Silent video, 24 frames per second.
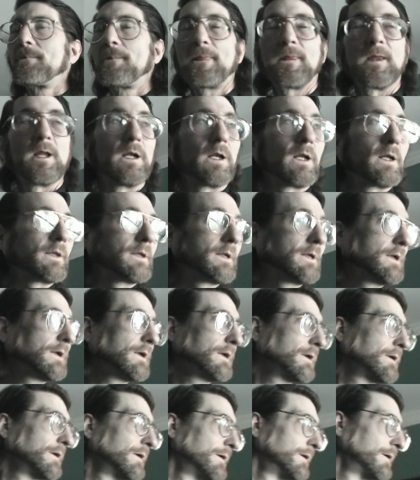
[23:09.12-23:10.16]
And I
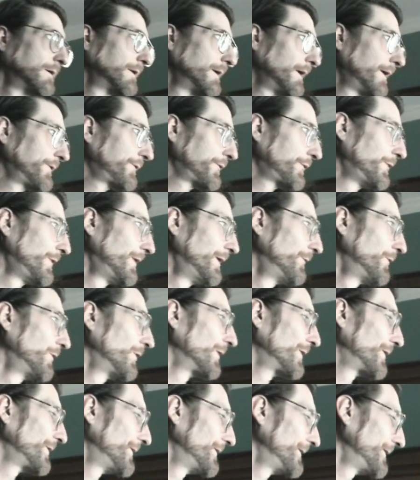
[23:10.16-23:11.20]
think that's what
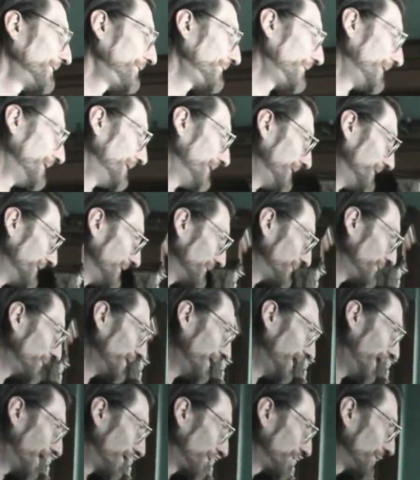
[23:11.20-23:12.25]
we're going to find if
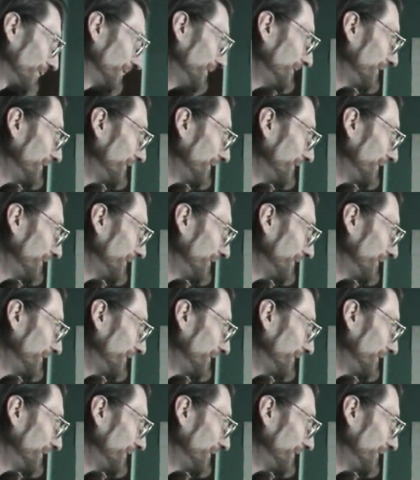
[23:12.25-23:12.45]
we actually